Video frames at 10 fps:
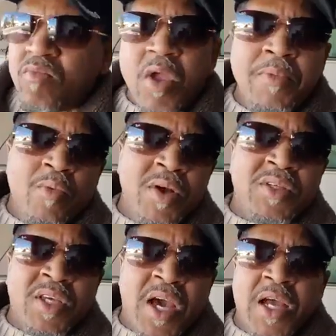But once
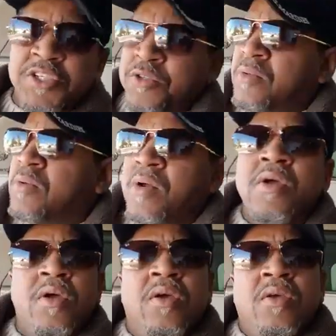it got you,
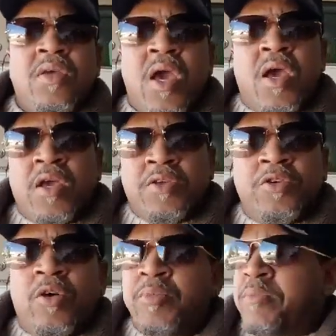yeah, you're
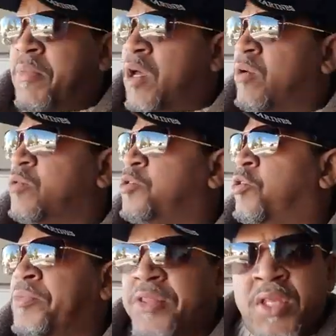gonna be mellow. You're
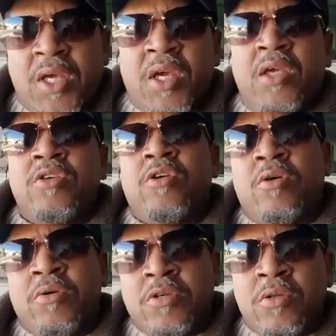gonna be thinking. You're
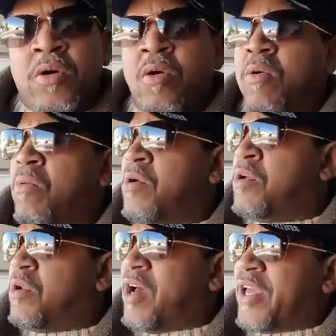gonna,
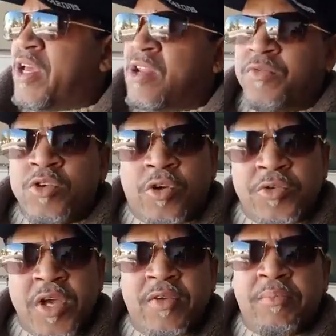again, if you're a
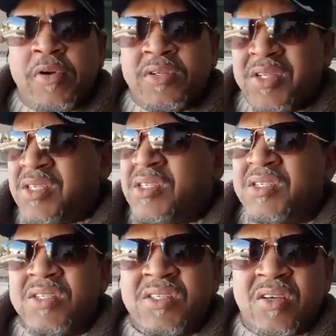creative person, this
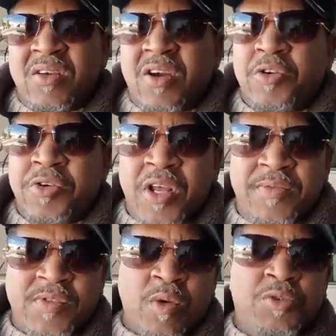is a
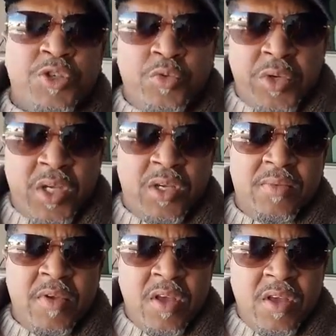creative social weed,
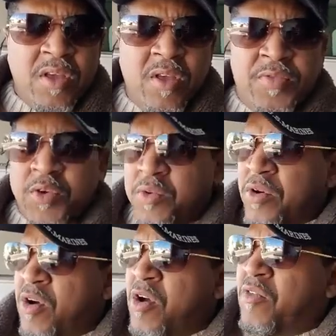if you will.